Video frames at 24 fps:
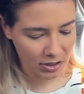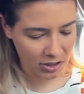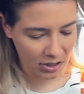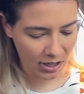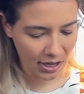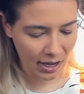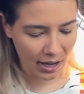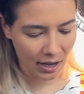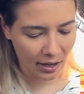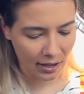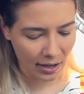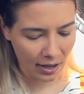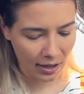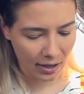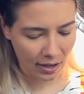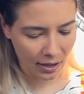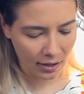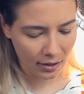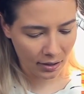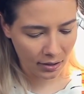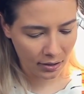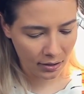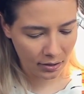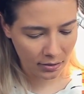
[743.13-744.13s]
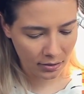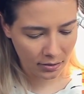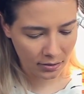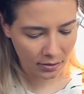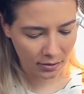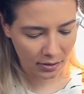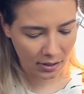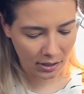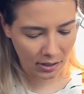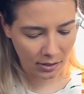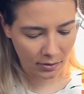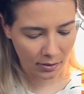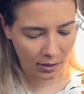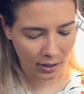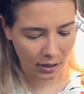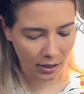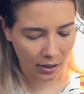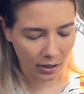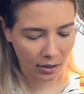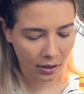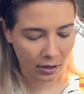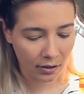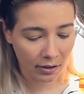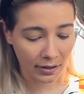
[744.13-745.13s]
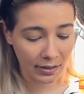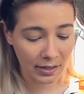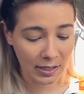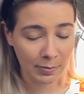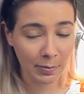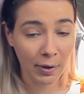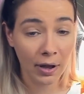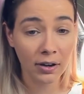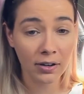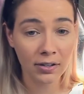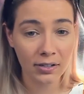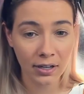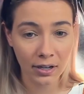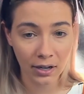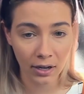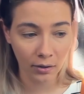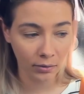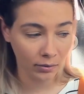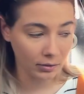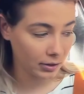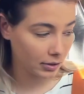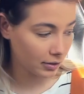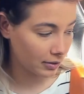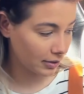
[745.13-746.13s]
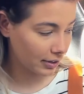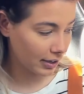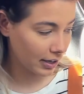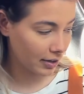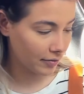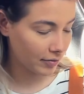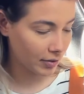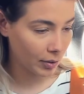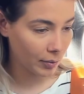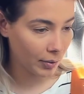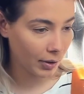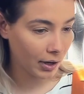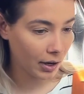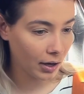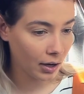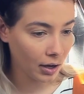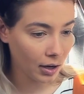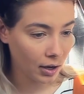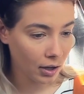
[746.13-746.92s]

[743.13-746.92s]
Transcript: Yeah. So that's what I get. All right, this powder is gonna go literally everywhere.